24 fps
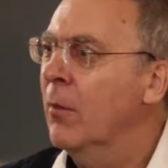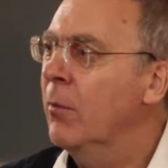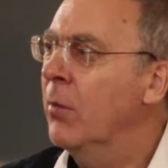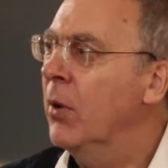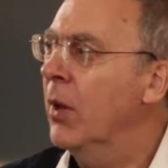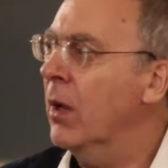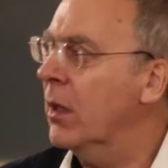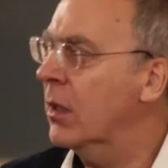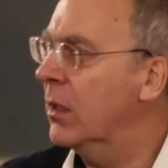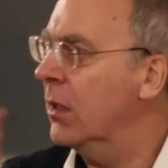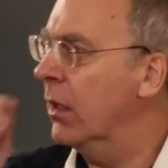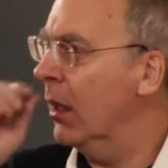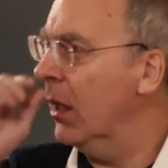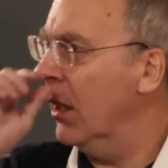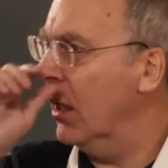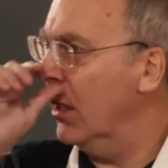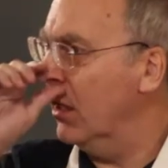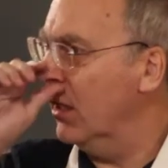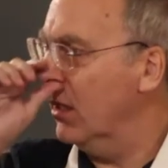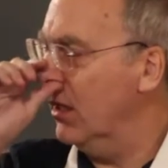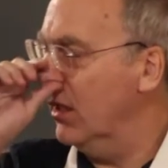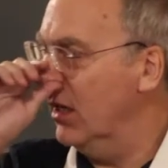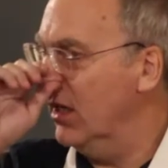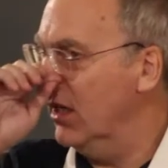
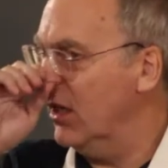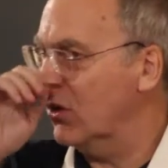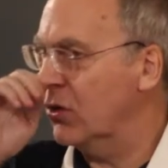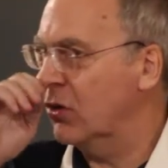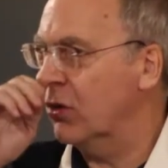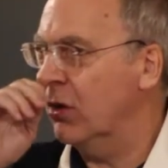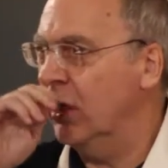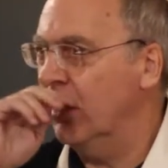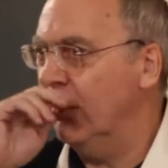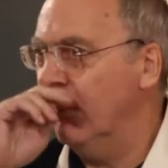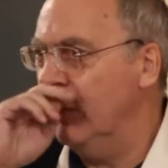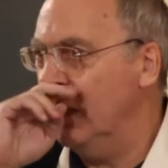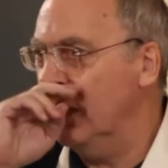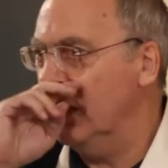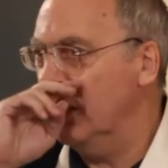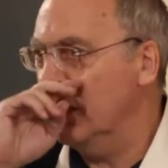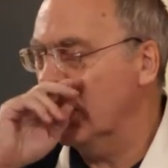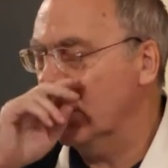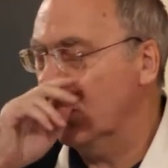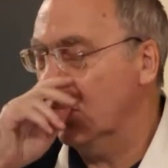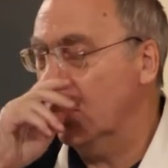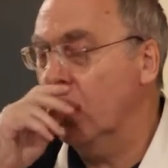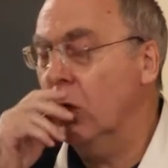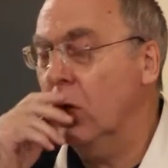Paka literally means
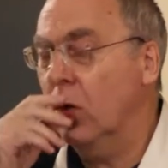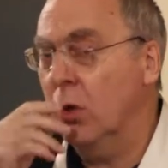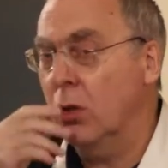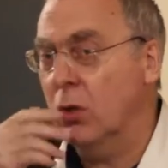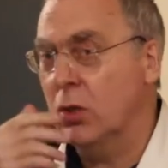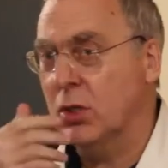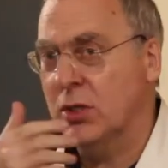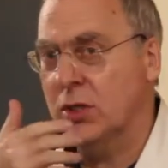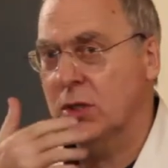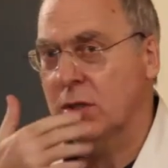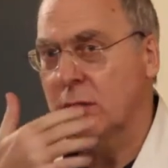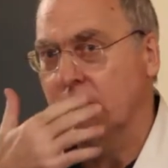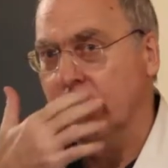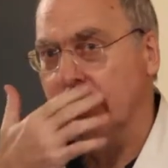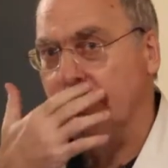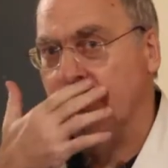cooked.